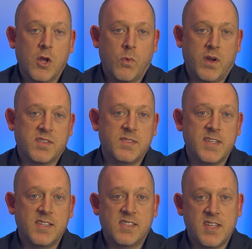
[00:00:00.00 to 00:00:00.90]
whereas
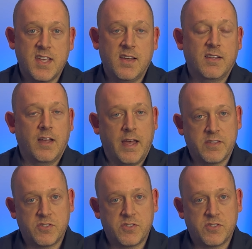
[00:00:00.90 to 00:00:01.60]
D C has